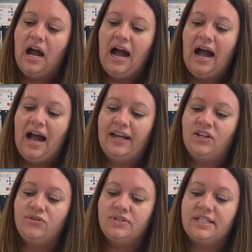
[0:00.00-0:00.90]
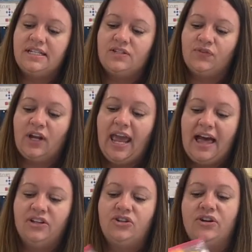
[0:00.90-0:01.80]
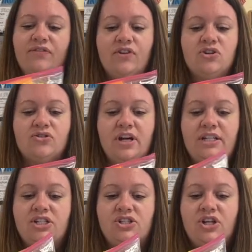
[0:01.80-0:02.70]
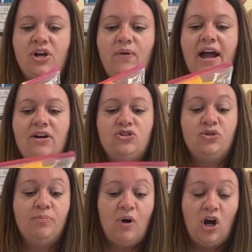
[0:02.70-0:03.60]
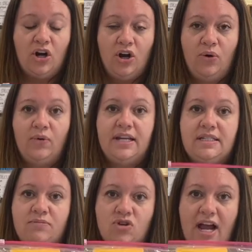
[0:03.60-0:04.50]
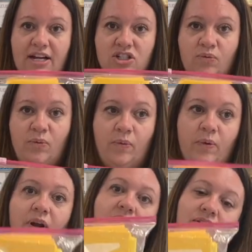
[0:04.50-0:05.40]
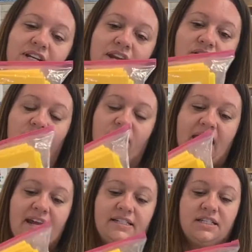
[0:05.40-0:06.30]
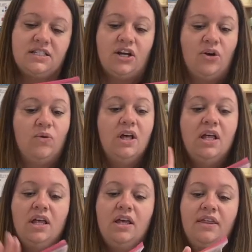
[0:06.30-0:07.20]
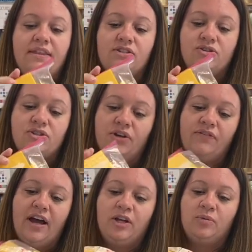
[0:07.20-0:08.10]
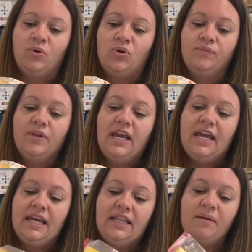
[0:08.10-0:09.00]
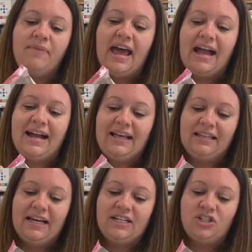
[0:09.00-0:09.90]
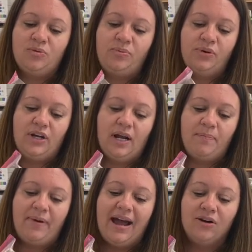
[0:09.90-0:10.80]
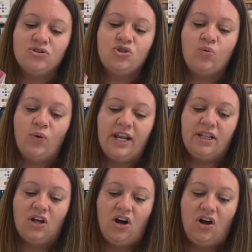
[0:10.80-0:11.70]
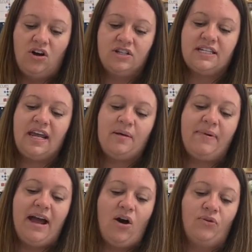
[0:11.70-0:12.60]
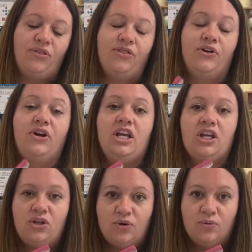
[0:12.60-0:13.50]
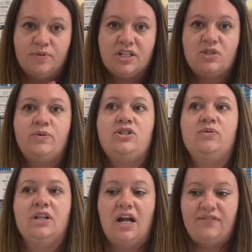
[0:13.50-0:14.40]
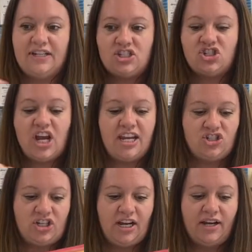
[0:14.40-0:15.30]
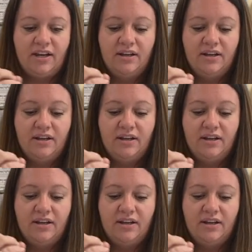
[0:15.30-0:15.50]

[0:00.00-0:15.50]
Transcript: I use these for calendar in first grade to show how to borrow in subtraction when we were counting down our days. So these are so valuable. In the bag, I like to put about 20 longs and about 30 cubes because we do a lot of exchanging.